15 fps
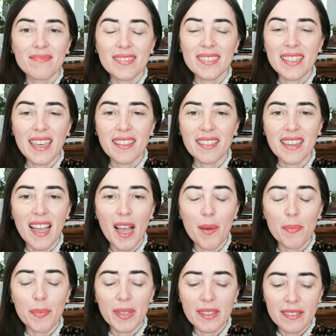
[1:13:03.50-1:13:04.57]
Nothing
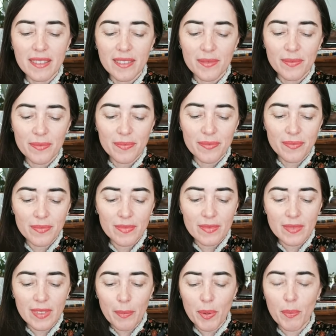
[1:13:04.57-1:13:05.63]
happened.
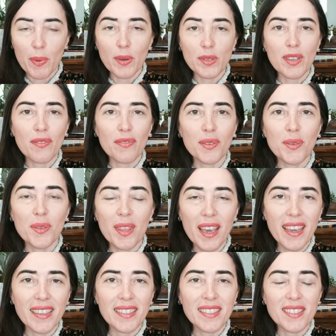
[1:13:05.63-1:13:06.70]
I proposed a few
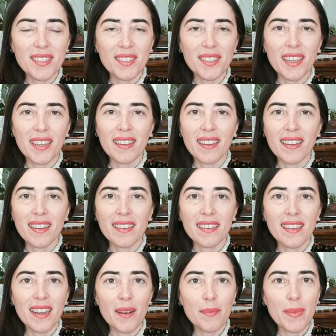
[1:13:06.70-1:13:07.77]
dates to
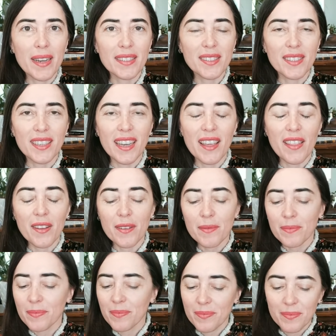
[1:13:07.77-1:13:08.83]
come back together.
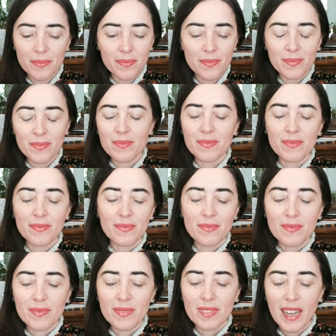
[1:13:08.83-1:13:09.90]

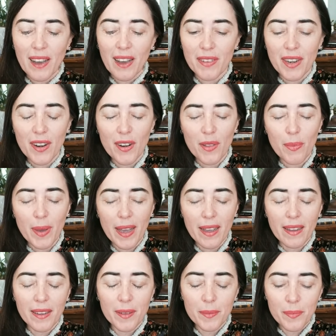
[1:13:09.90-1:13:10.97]
Haven't heard
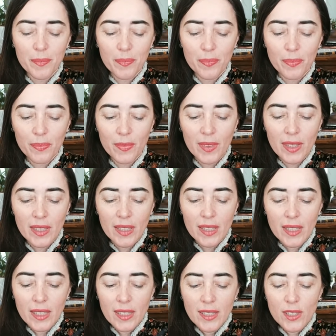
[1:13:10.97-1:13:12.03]
back.
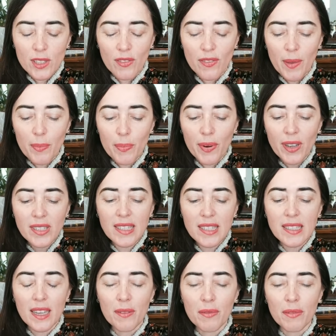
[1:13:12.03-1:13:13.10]
So if I process
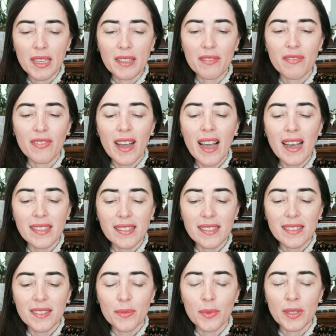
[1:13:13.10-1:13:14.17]
that really
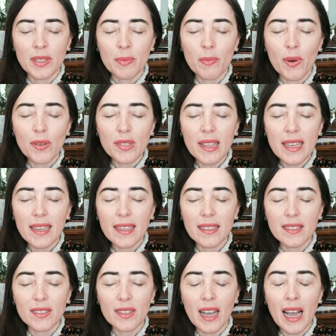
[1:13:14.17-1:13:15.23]
fast, what's most likely
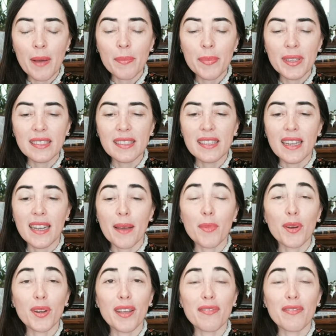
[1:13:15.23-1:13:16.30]
to happen is that I'm
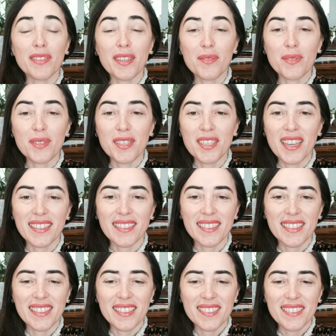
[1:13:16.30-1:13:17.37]
gonna feel rejected.